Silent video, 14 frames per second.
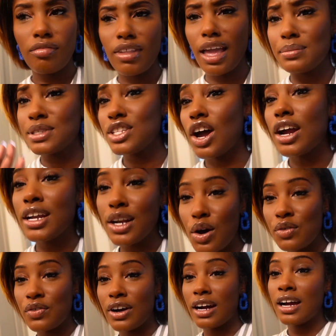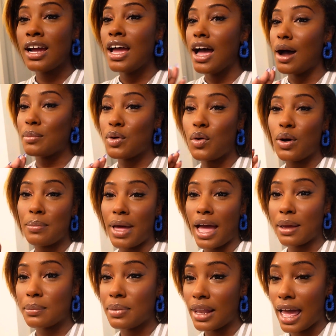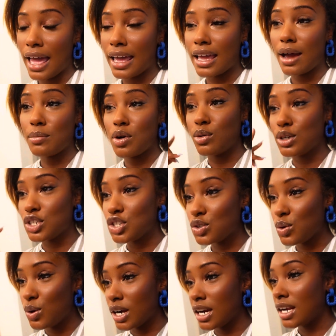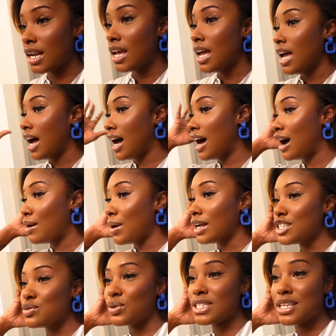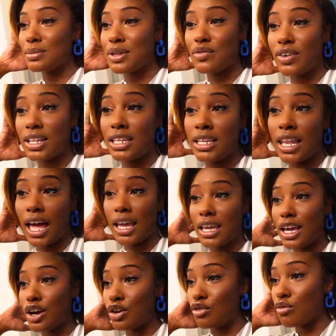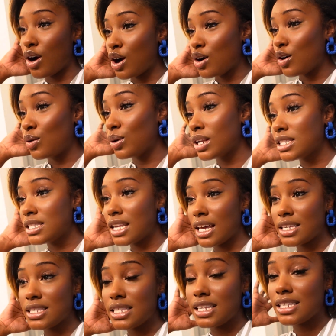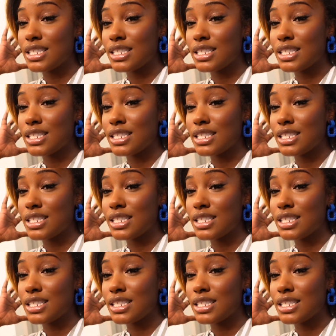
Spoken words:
I'm starting over. I'm going back black. I'm going short. I just want something really like grown, sexy,